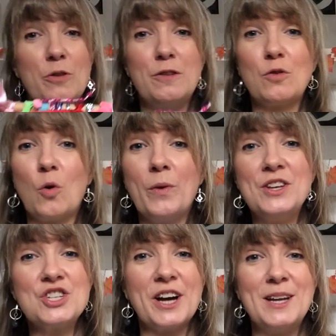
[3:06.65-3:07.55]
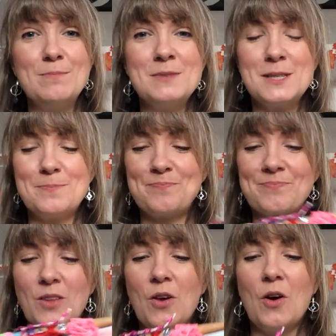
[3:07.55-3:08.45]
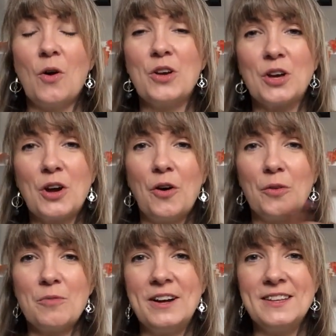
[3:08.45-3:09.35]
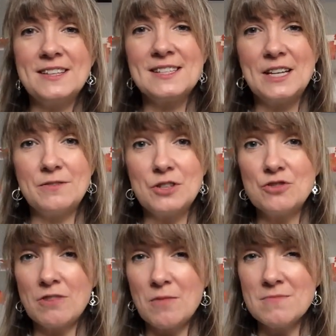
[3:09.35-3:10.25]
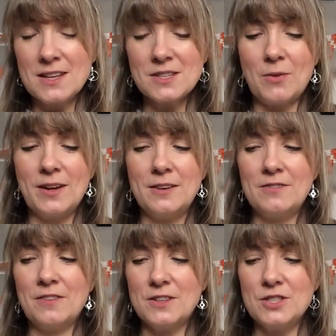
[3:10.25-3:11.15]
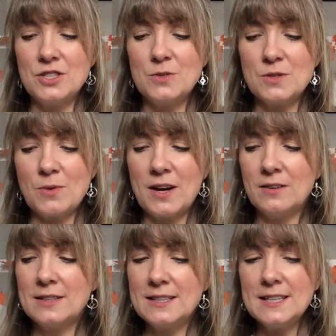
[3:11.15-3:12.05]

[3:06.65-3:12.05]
or if you've got wind chimes, or you can curl them around the inside of a drum. That's quite good fun to do as well.